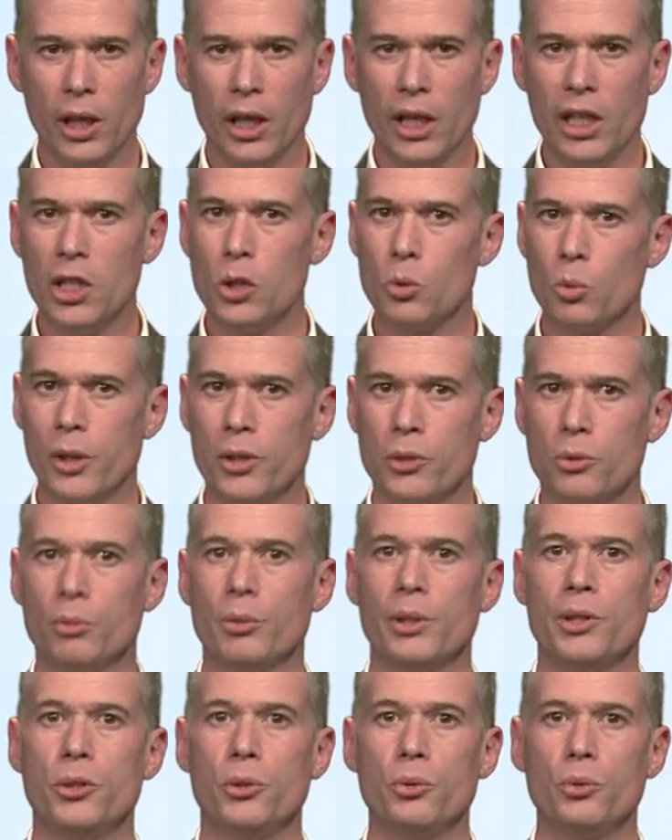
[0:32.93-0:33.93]
is a way to
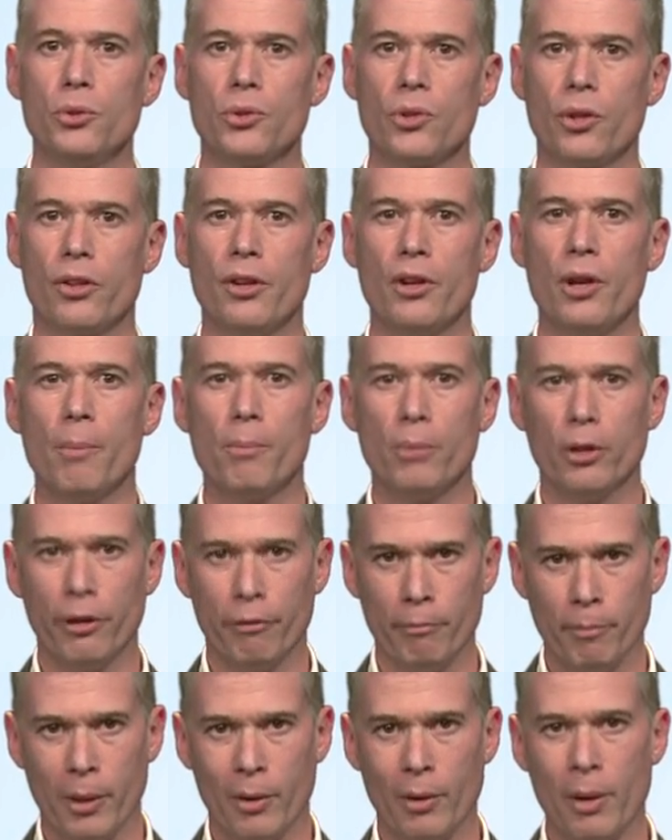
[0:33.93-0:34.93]
reduce the number
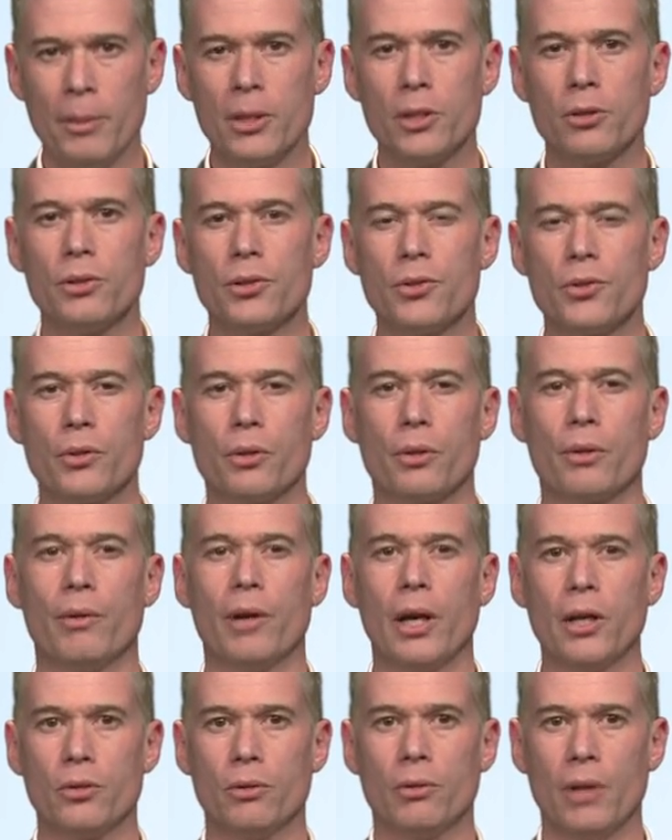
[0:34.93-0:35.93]
of parameters to
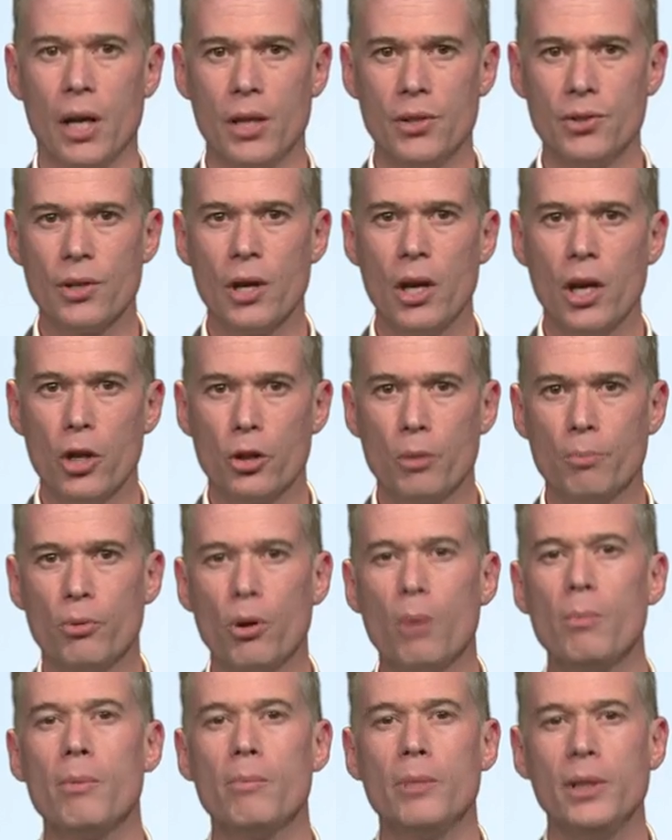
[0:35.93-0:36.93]
characterize the
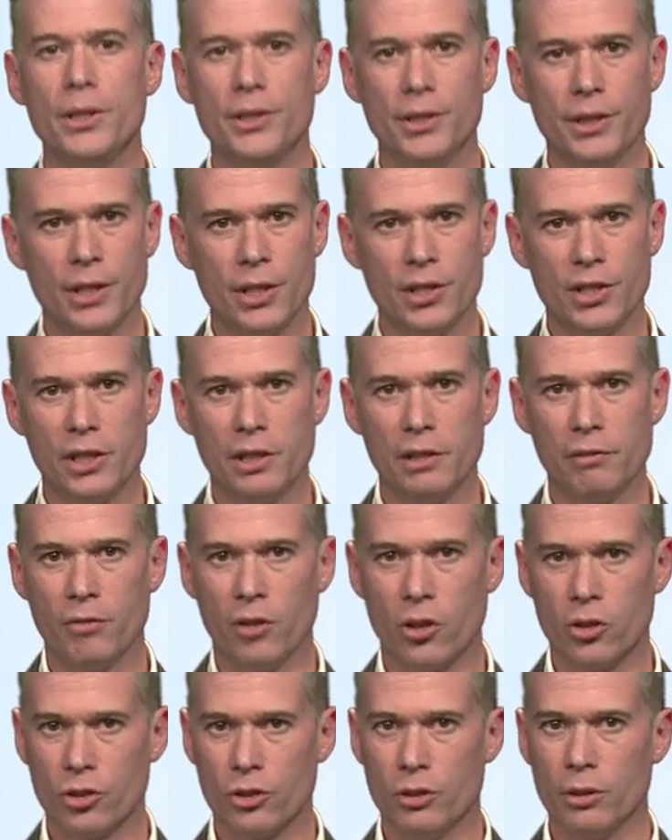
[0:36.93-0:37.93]
probability density
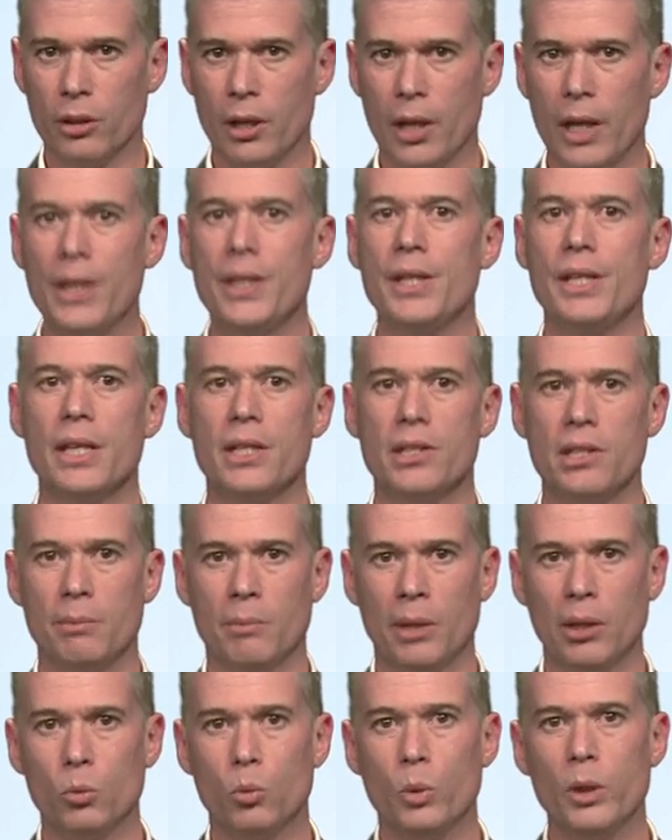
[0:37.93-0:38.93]
function and the
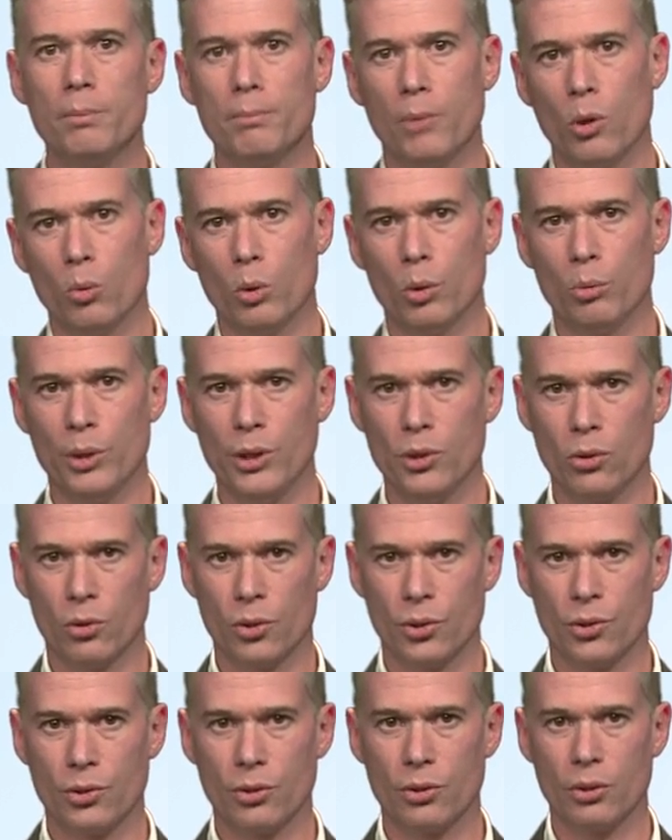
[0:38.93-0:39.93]
estimate wind power
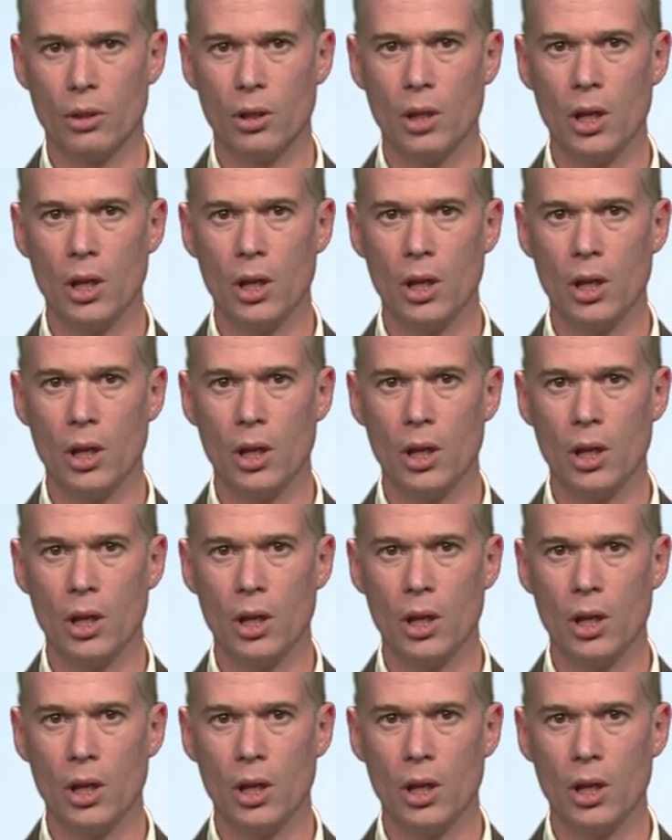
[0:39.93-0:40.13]
resource.